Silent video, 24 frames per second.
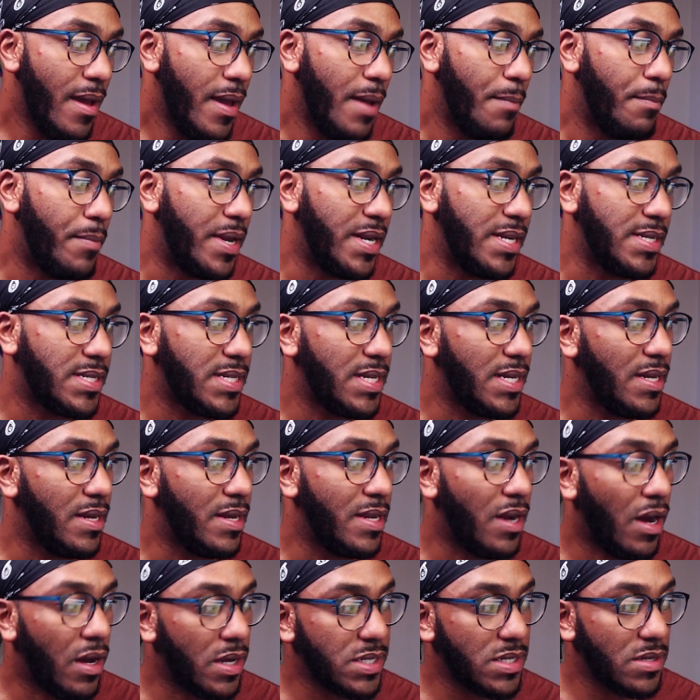But it
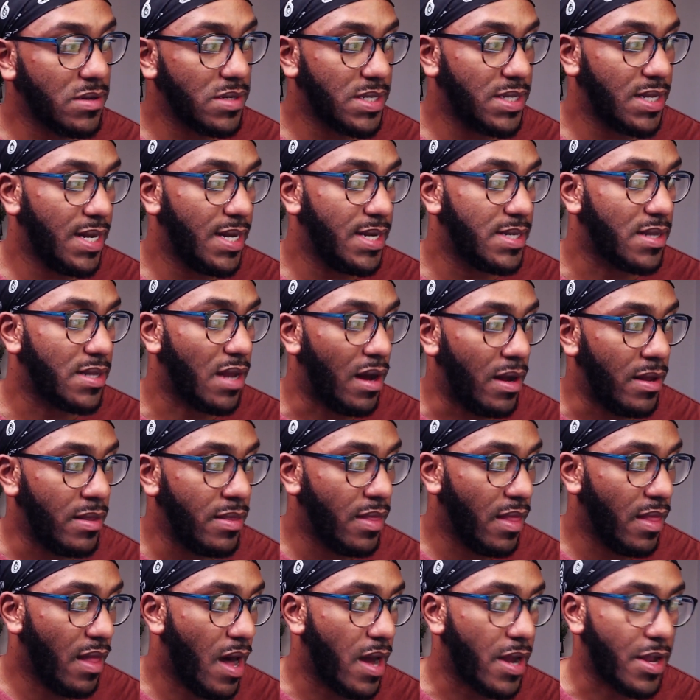also says
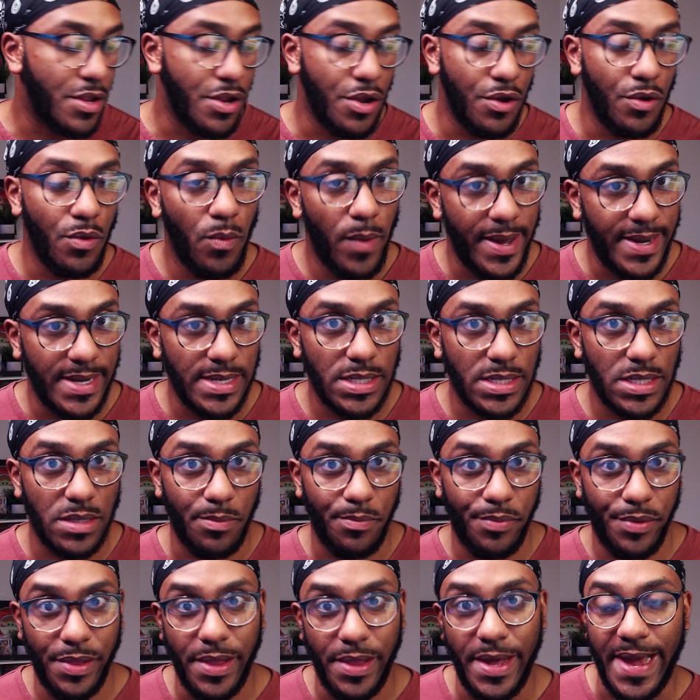unlock new ways to
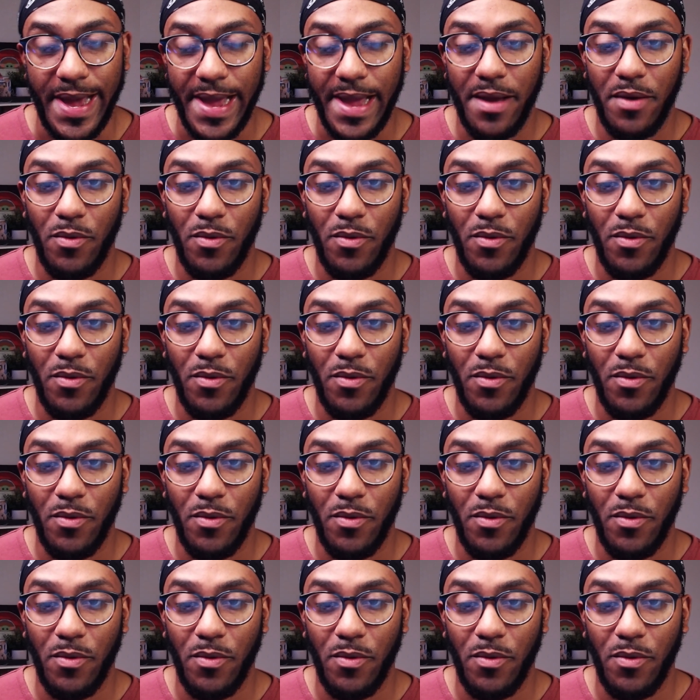play.